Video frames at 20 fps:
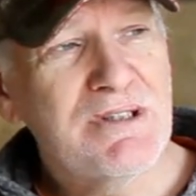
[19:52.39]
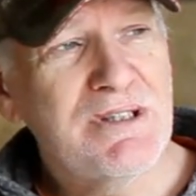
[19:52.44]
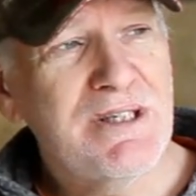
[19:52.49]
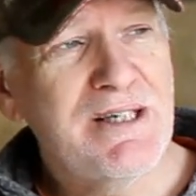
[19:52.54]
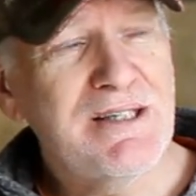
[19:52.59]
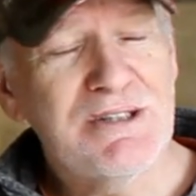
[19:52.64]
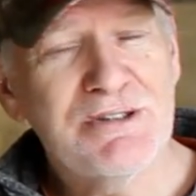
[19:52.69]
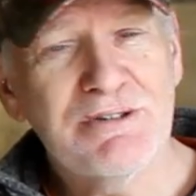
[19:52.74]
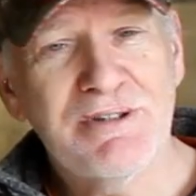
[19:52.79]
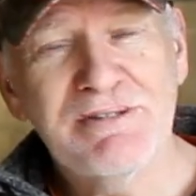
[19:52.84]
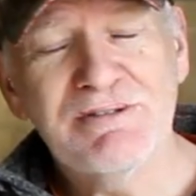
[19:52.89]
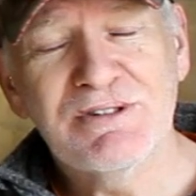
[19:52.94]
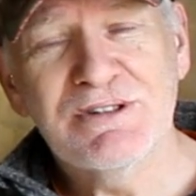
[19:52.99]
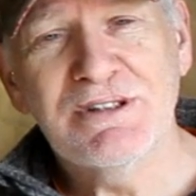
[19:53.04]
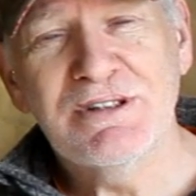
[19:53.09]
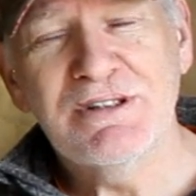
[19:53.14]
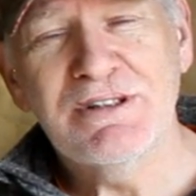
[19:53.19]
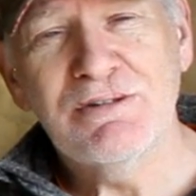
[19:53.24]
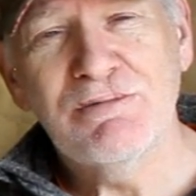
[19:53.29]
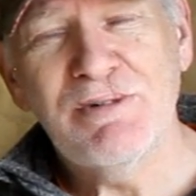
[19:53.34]
Yeah, so
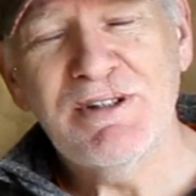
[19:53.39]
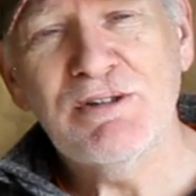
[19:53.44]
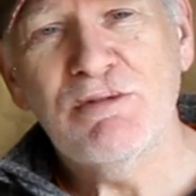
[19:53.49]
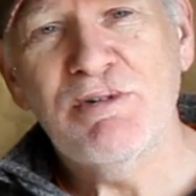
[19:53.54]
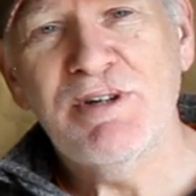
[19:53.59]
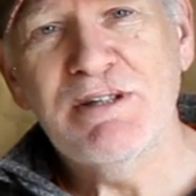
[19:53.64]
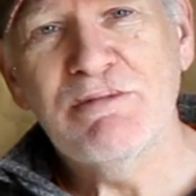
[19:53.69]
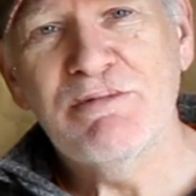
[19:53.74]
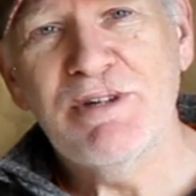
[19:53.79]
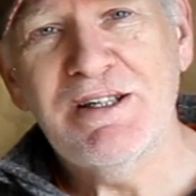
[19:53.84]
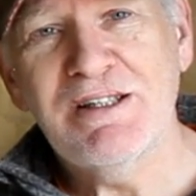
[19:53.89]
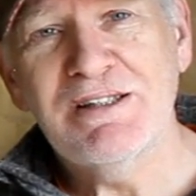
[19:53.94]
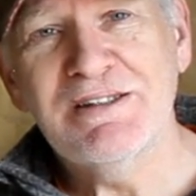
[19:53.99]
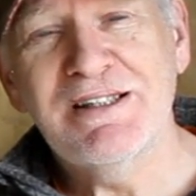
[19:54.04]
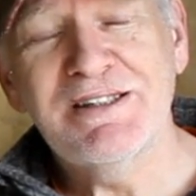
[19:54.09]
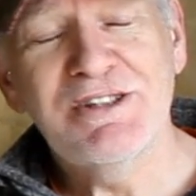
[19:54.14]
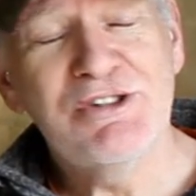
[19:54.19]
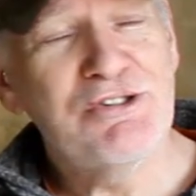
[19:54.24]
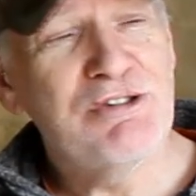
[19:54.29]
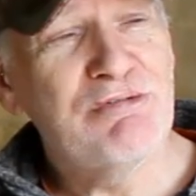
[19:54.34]
it went quite well and
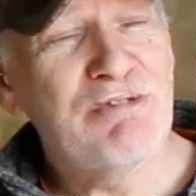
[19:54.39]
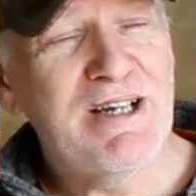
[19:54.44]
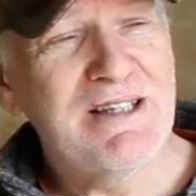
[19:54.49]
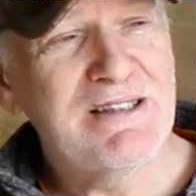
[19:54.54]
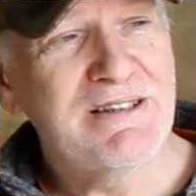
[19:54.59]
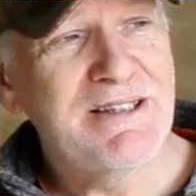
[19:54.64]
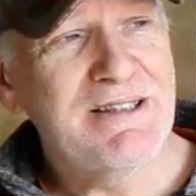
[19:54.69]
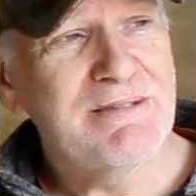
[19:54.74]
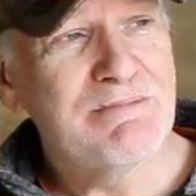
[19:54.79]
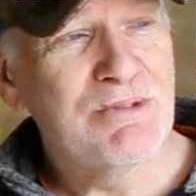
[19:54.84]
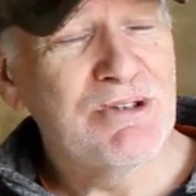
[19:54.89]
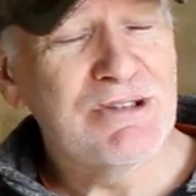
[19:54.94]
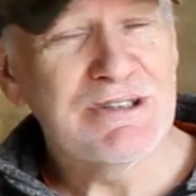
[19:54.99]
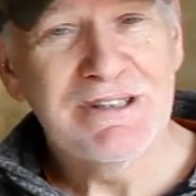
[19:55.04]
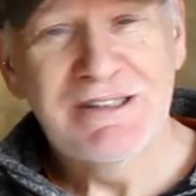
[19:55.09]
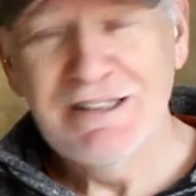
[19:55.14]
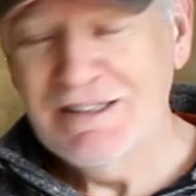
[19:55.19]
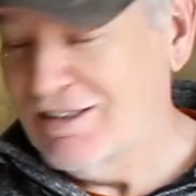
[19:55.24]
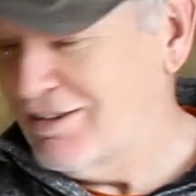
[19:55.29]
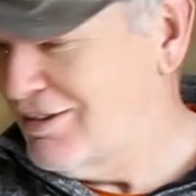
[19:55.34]
I enjoyed riding it. But
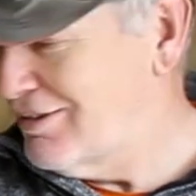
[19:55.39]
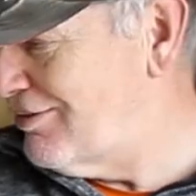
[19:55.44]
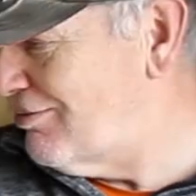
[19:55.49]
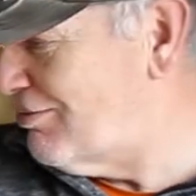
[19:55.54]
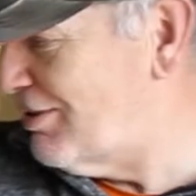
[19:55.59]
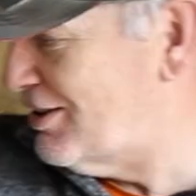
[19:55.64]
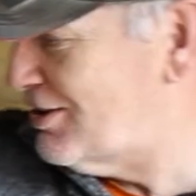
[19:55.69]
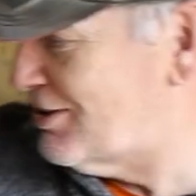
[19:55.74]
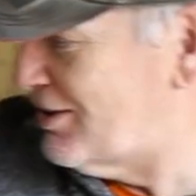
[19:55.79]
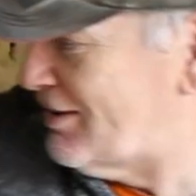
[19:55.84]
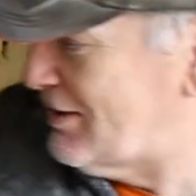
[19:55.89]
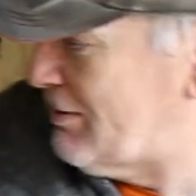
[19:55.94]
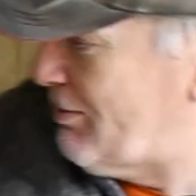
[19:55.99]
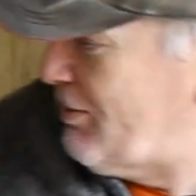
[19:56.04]
when I started